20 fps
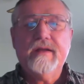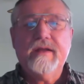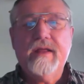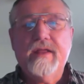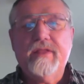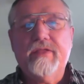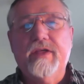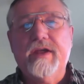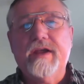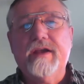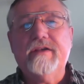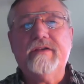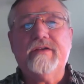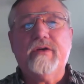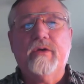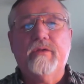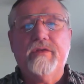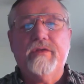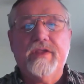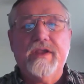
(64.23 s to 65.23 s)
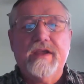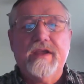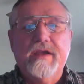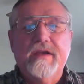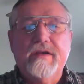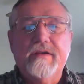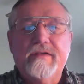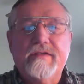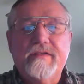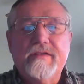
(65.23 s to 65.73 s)
things over the
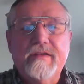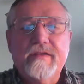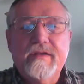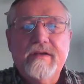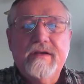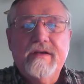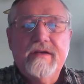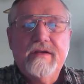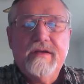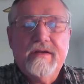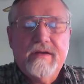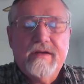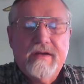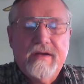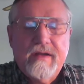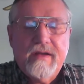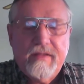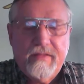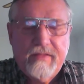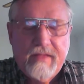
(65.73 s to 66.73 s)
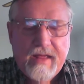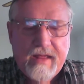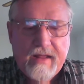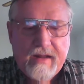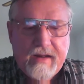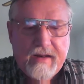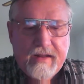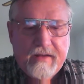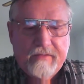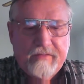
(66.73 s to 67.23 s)
years
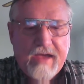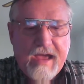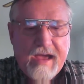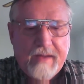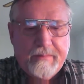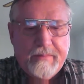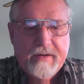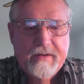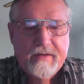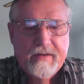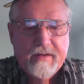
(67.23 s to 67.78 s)
that have happened.